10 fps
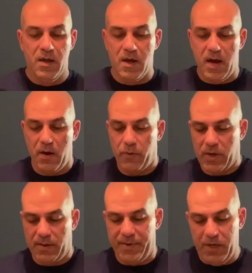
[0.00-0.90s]
We're going
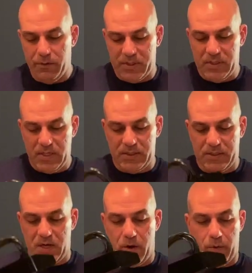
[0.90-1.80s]
to be using this
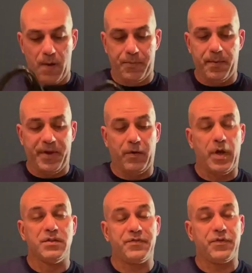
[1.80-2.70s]
in our upcoming
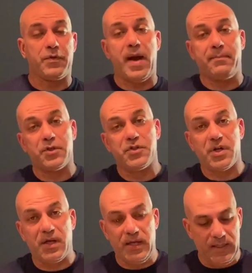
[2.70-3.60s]
runs for the Raptor
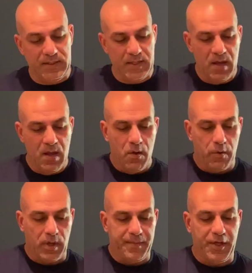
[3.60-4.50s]
Junkies.
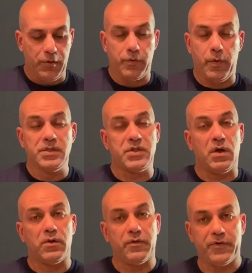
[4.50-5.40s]
We're going to be doing runs
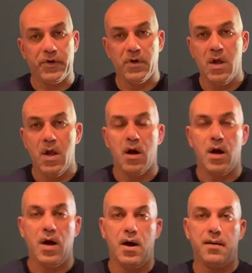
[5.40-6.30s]
all over.
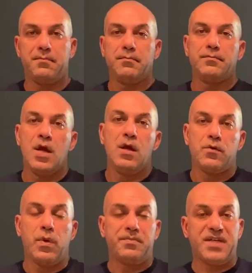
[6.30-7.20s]
The
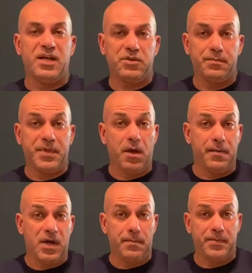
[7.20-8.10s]
website should be coming
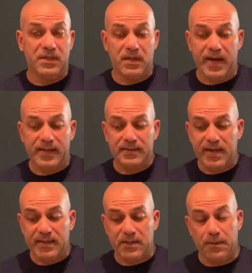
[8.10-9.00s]
up in the
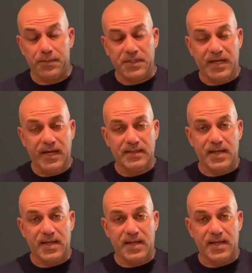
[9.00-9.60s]
next couple of days.